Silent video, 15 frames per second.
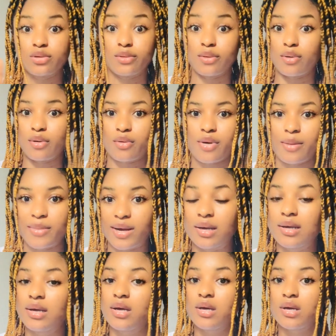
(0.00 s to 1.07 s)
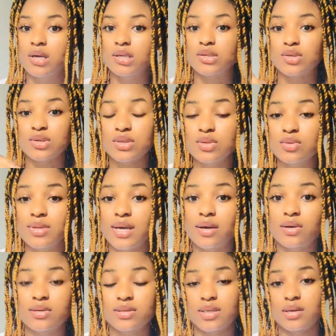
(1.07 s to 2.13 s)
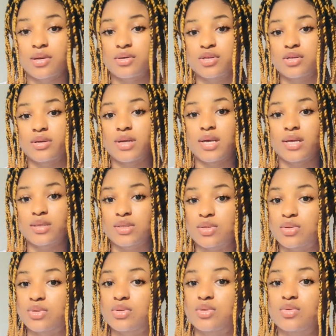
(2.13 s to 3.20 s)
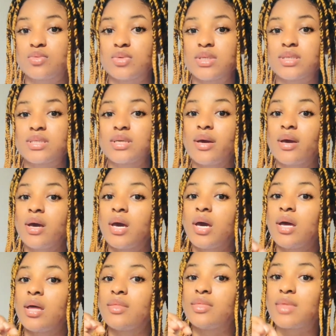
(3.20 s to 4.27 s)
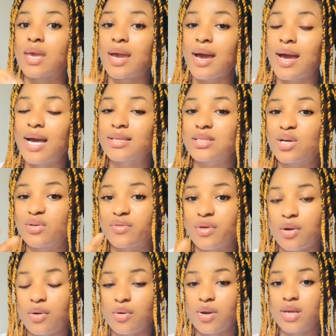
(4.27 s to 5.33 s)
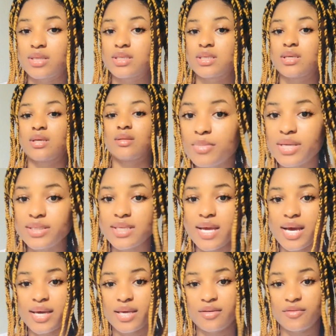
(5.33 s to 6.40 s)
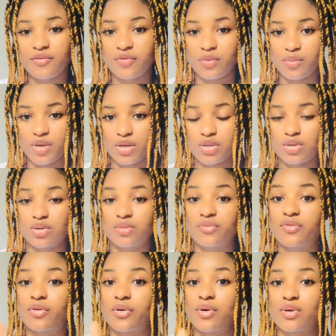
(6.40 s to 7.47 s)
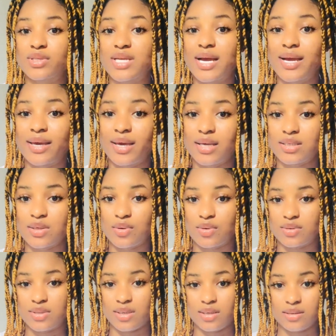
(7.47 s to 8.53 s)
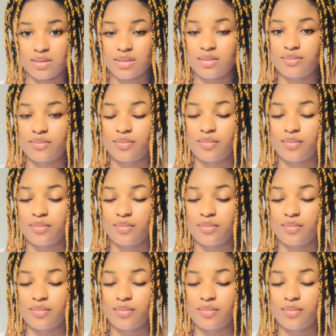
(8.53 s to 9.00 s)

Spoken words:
or grammar, just know that content creation has to do with the art of creating media information for your target audience.